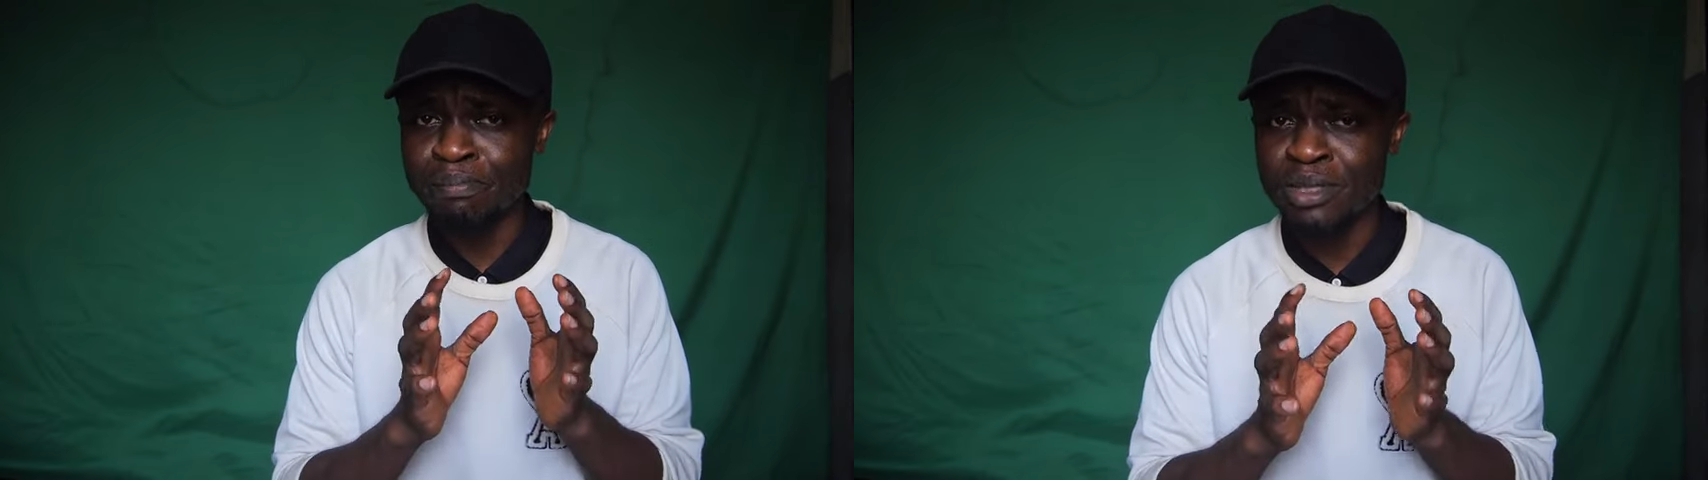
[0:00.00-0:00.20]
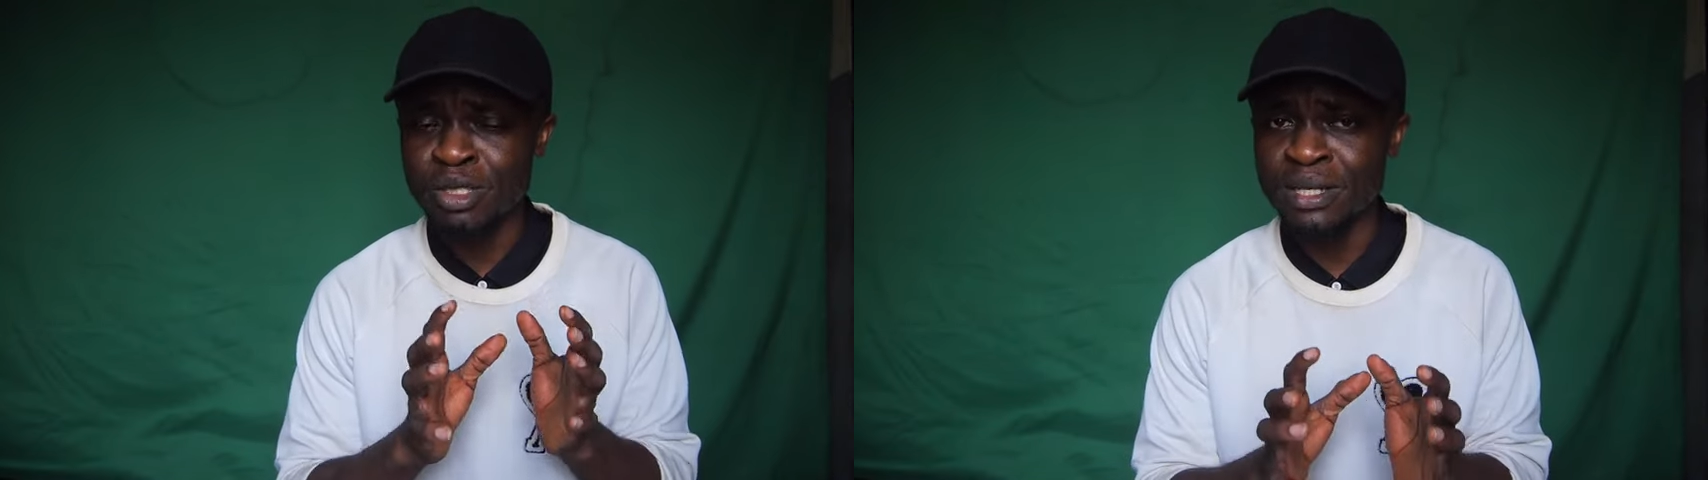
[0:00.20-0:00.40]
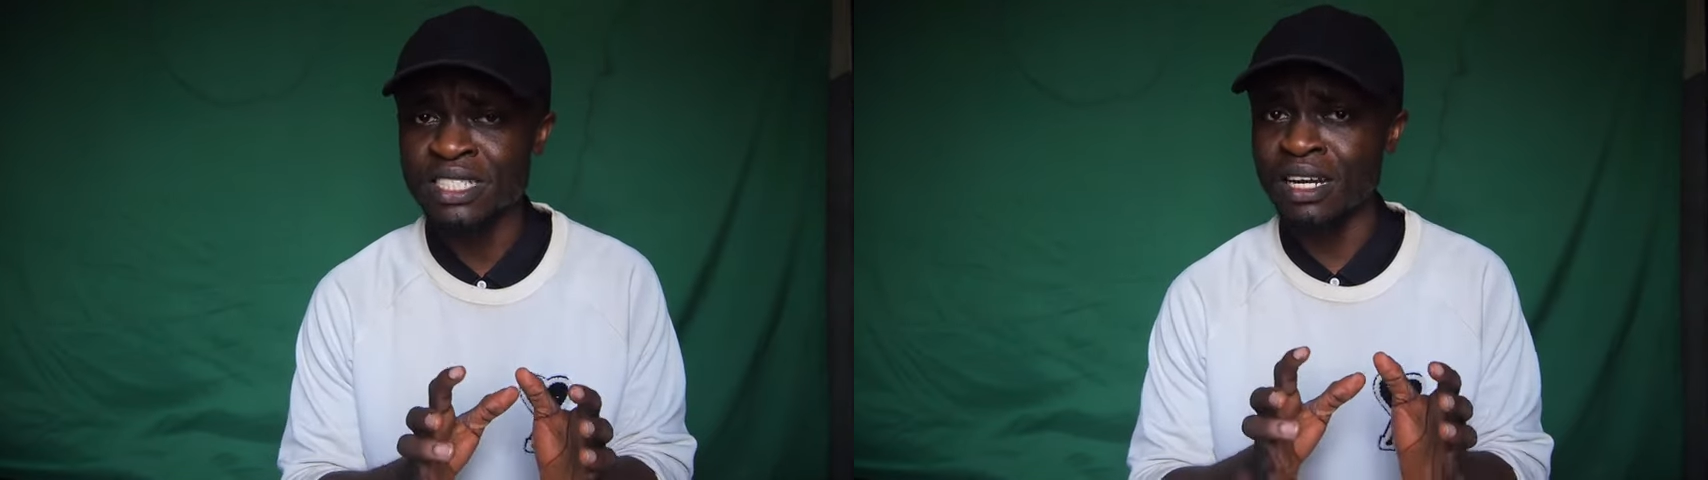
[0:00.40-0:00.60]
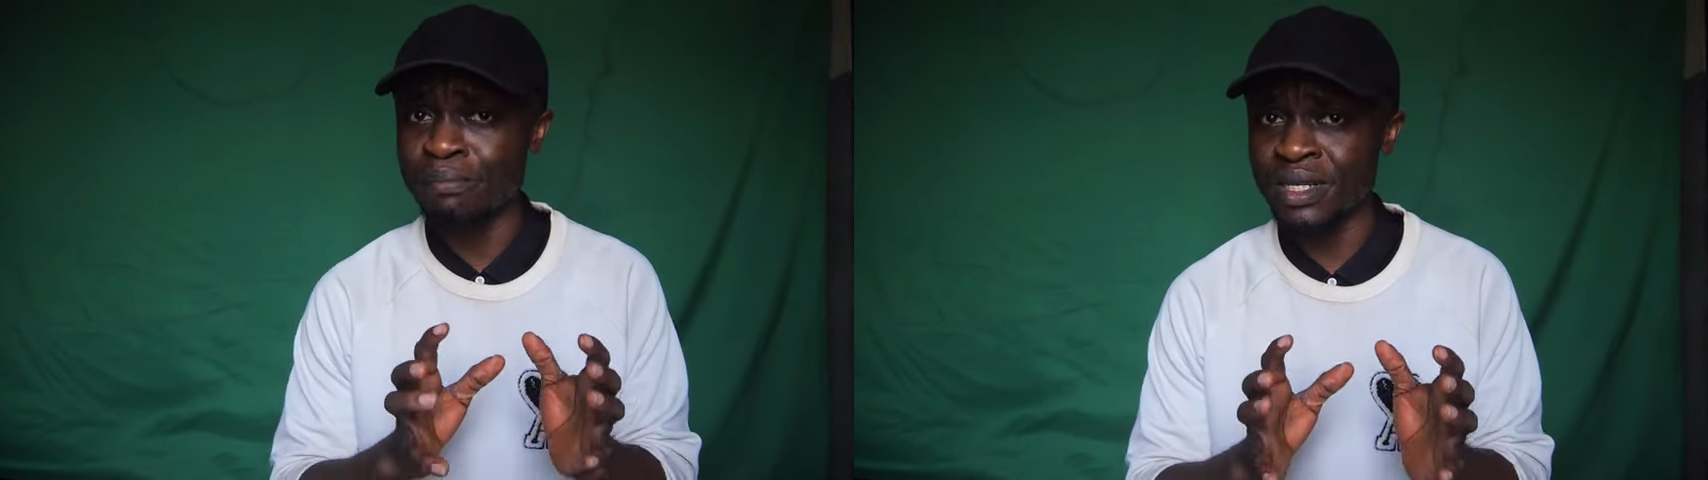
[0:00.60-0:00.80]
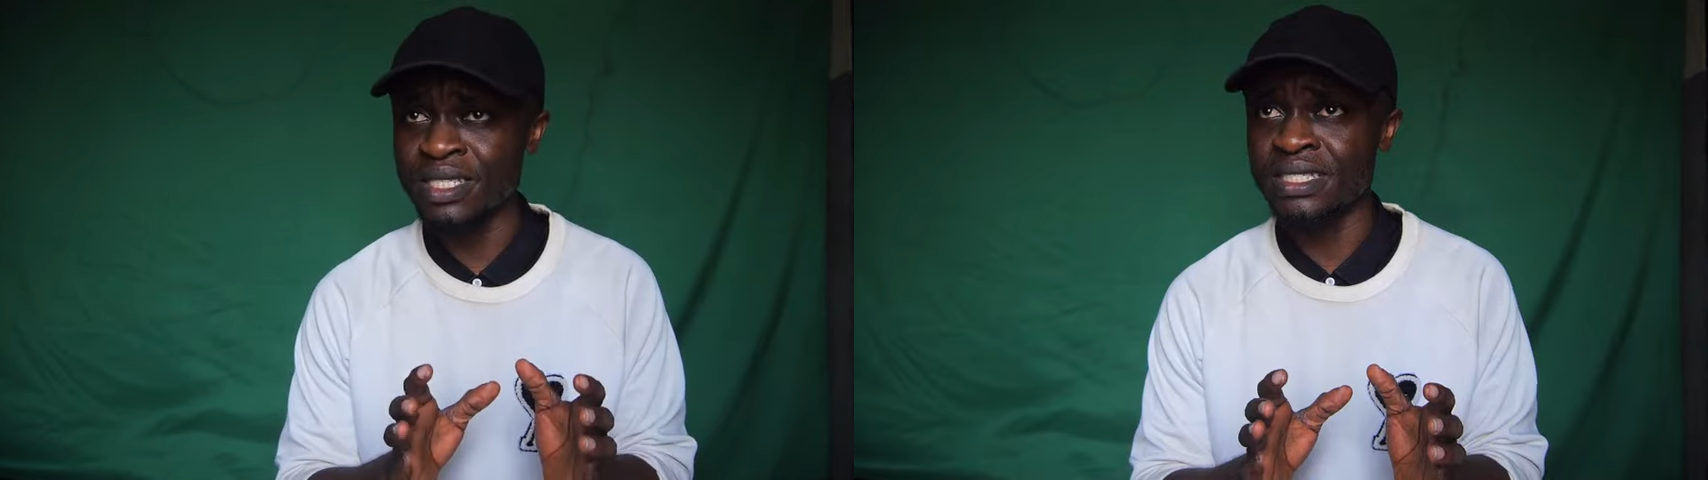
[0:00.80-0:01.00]
special
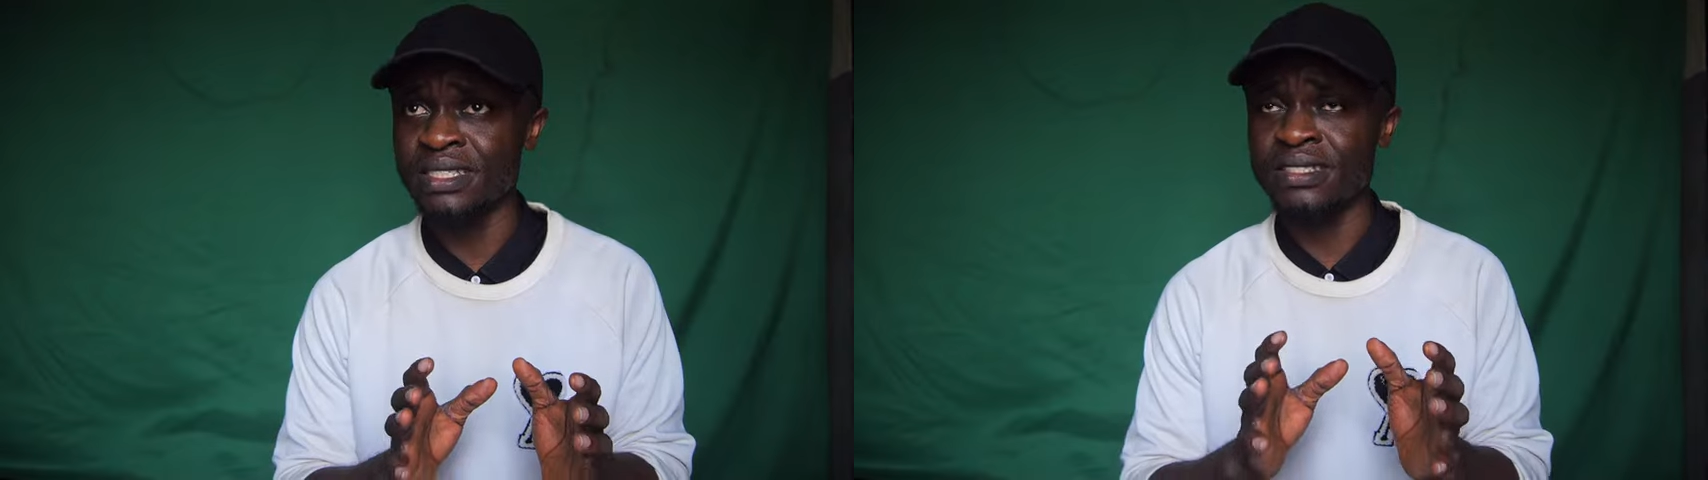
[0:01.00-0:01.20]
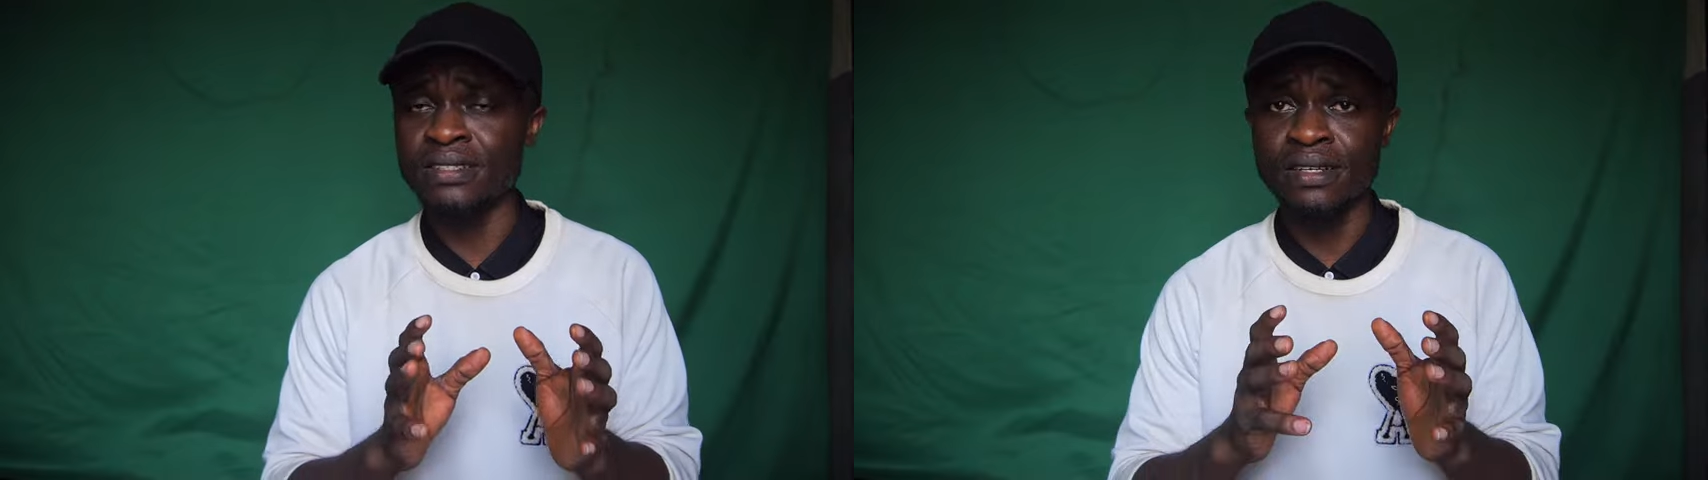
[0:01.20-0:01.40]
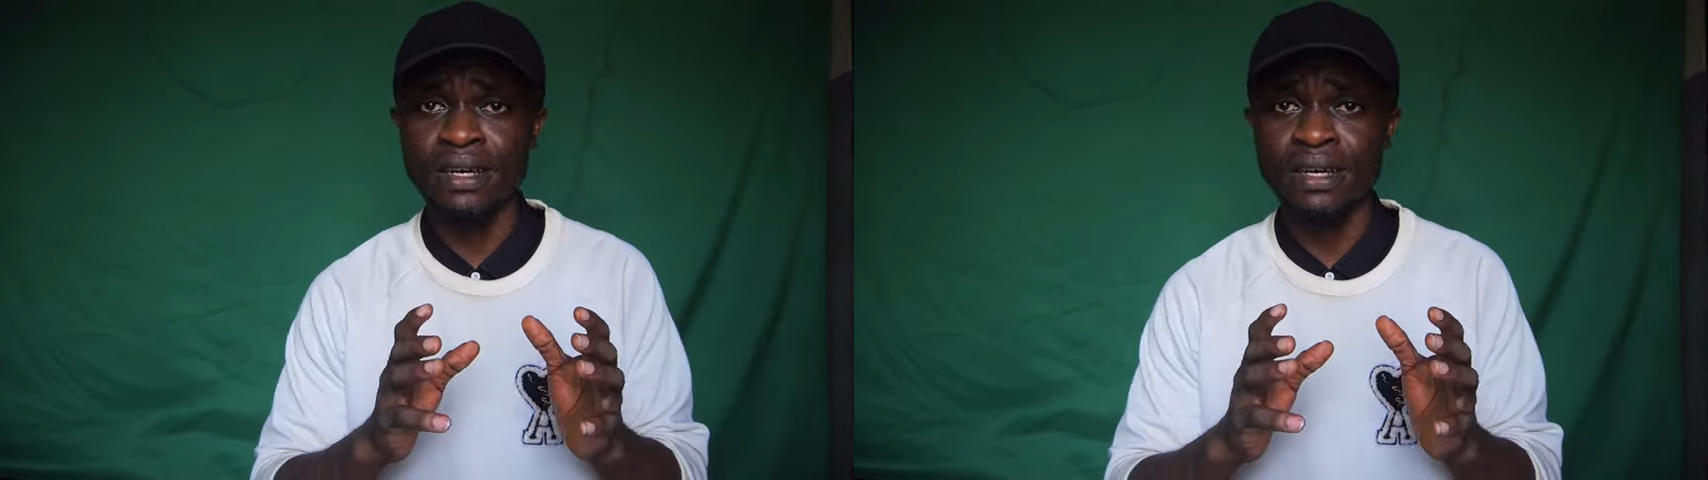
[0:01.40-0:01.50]
persons